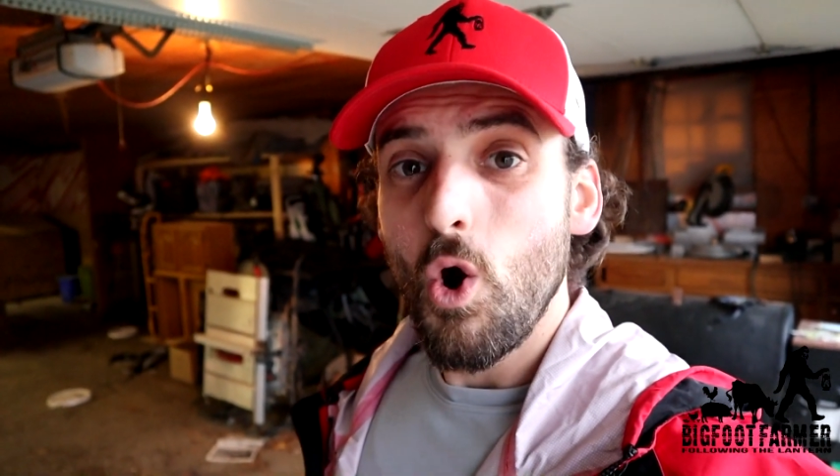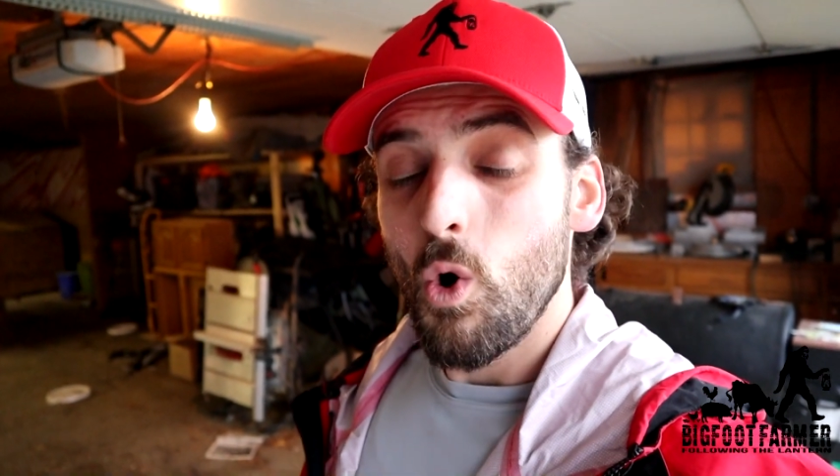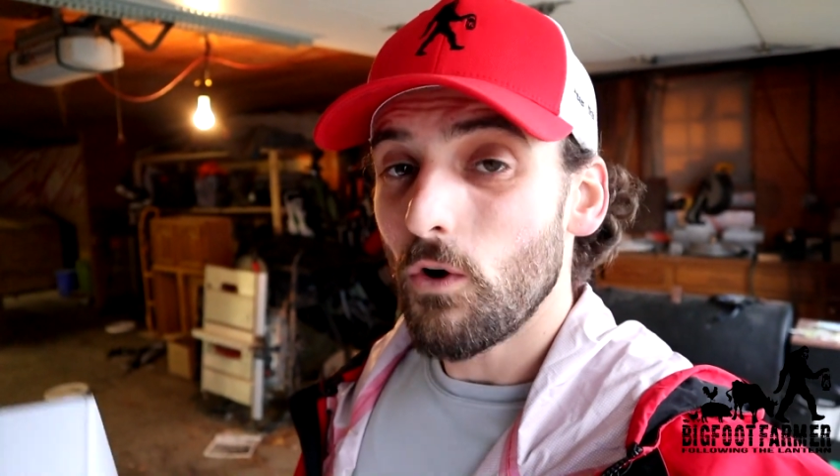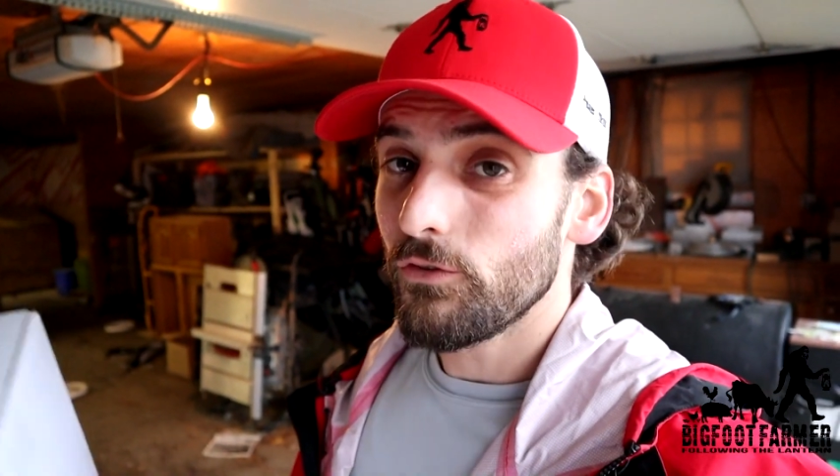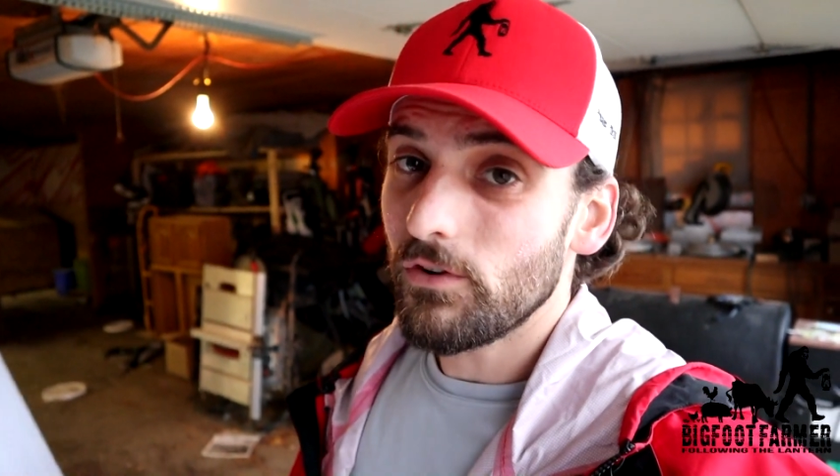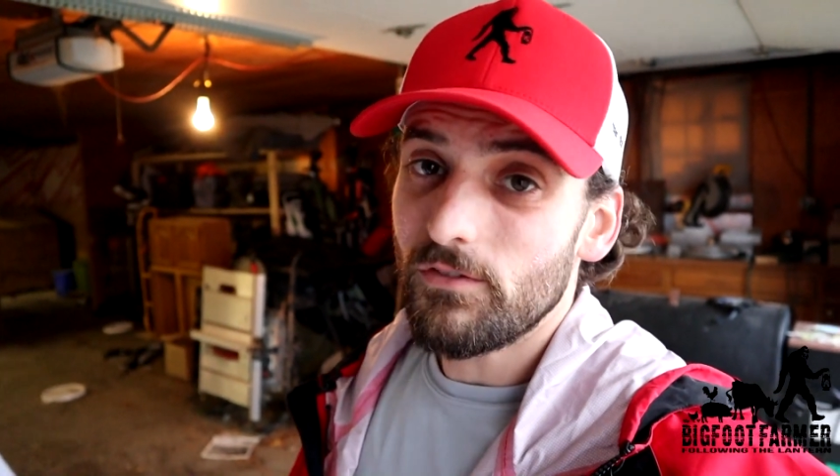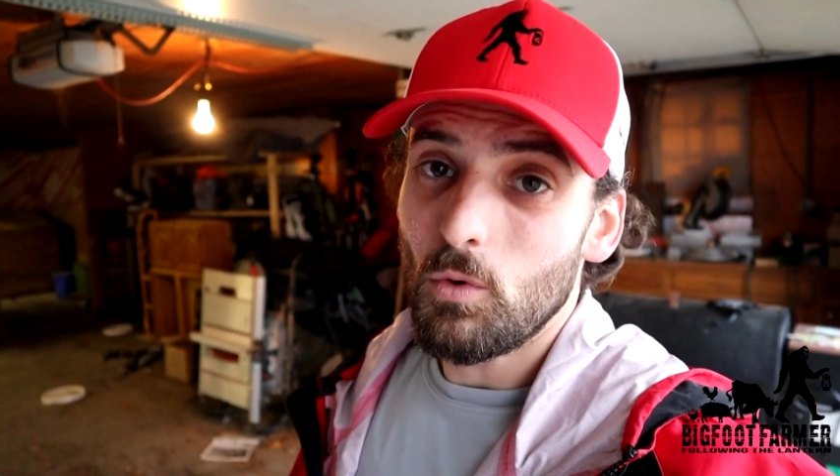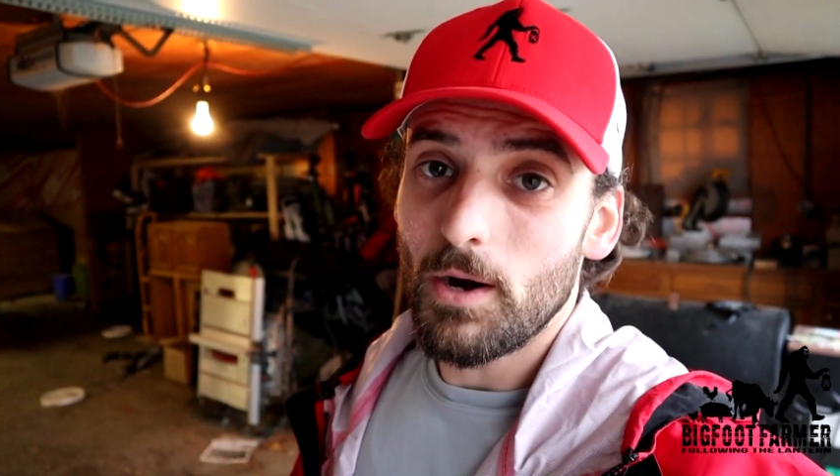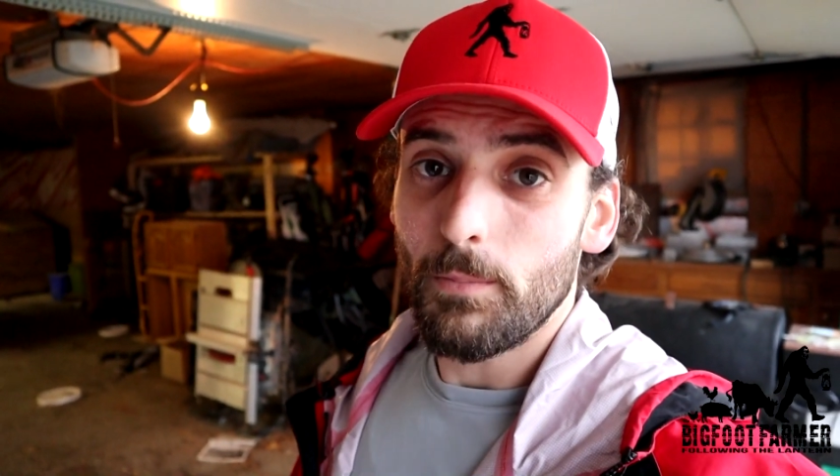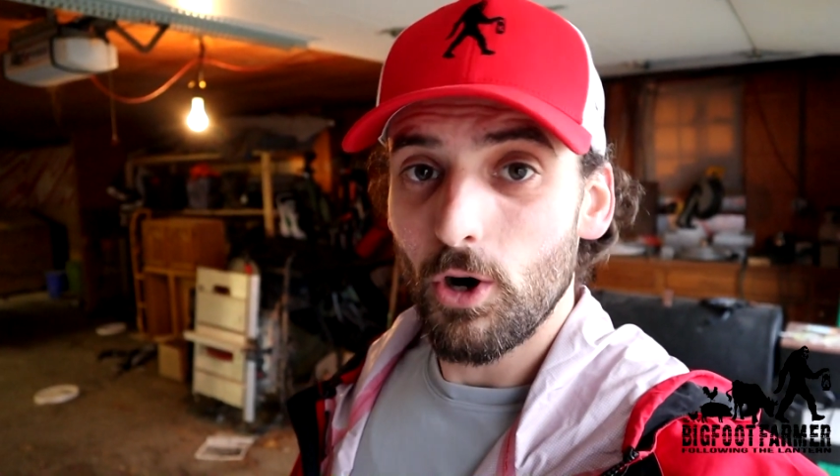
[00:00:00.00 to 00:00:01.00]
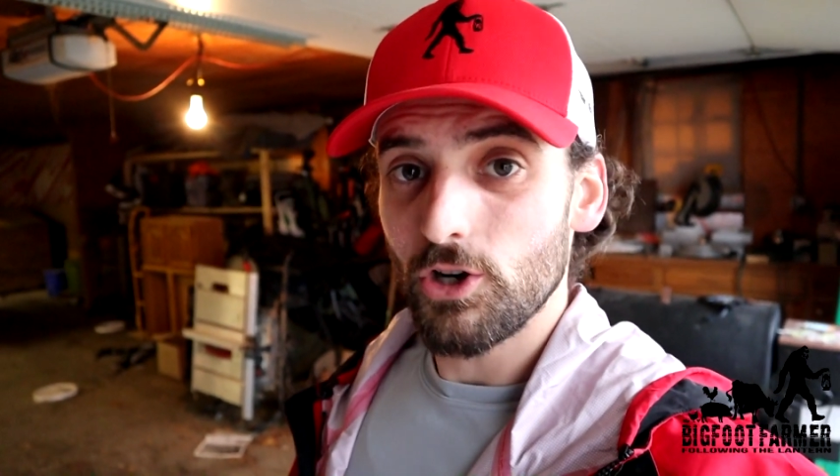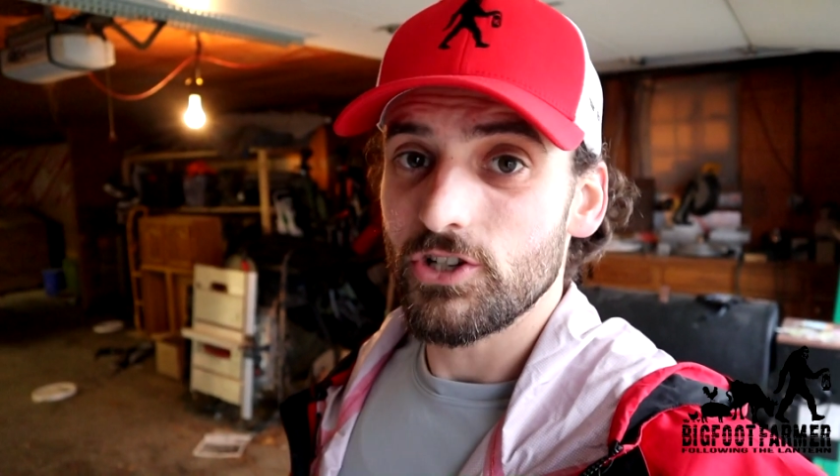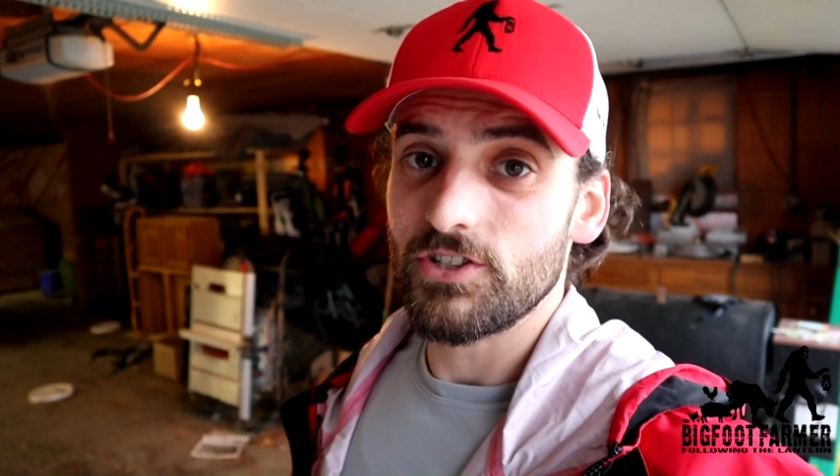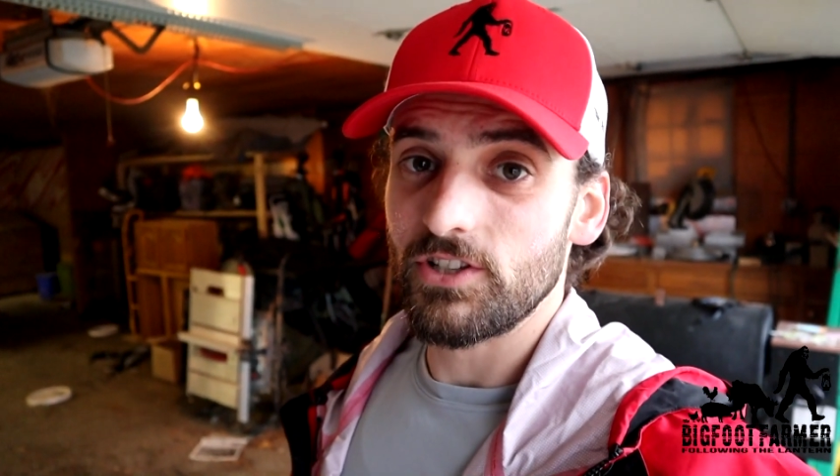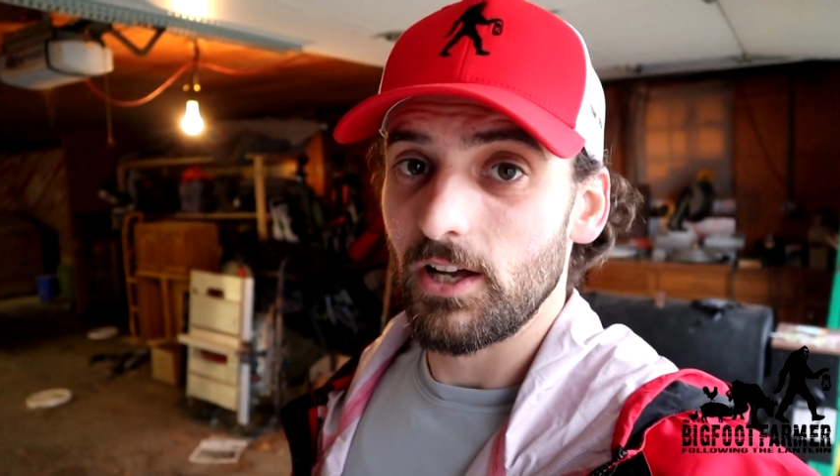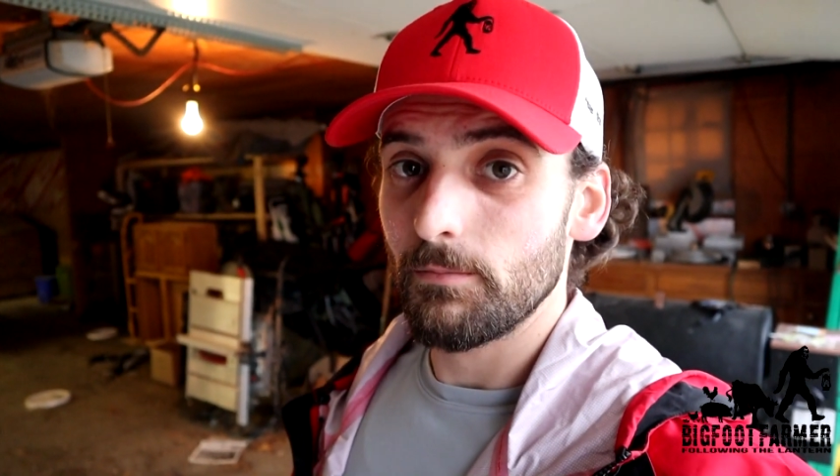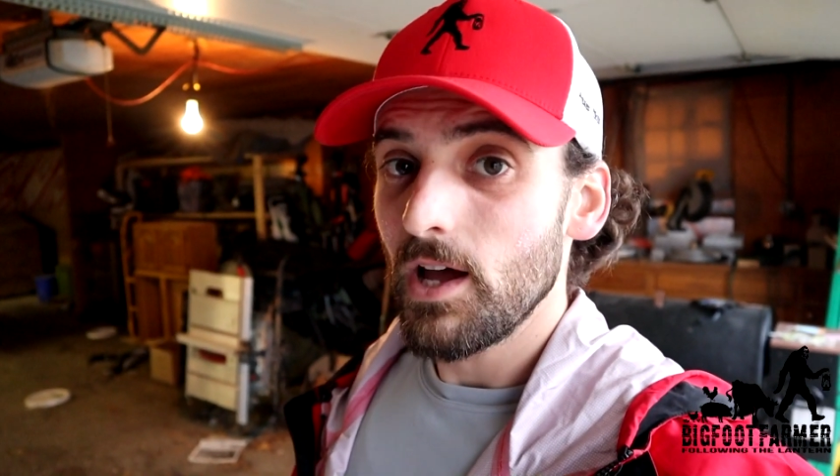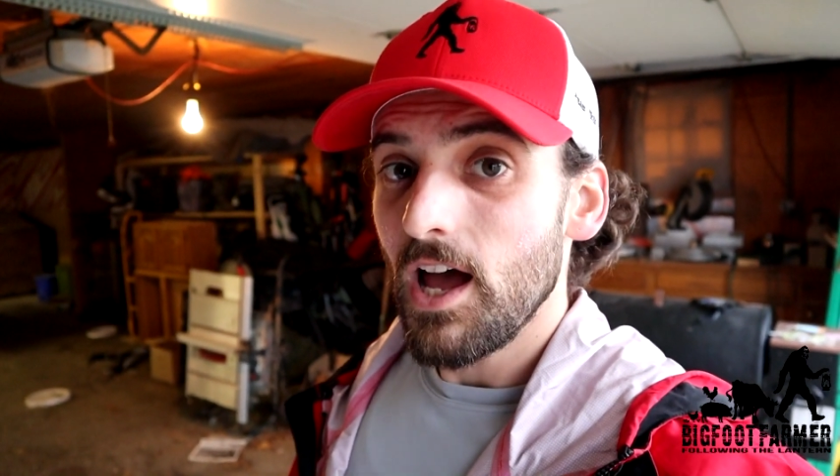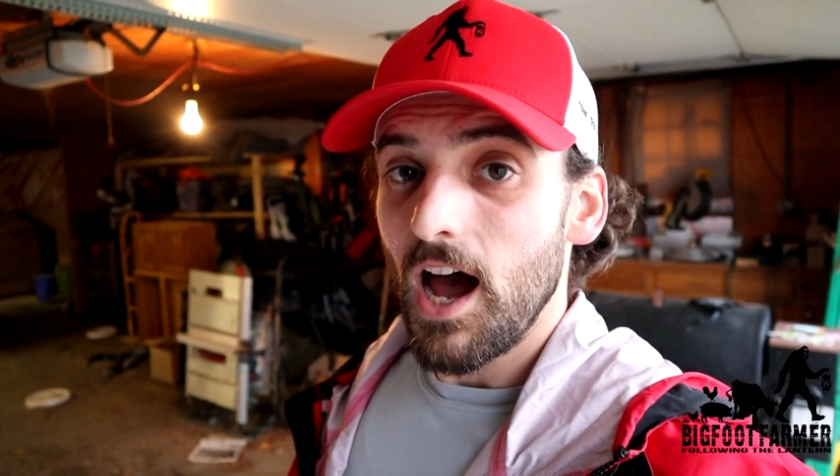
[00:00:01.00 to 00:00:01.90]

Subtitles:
or if you even wanna purchase some.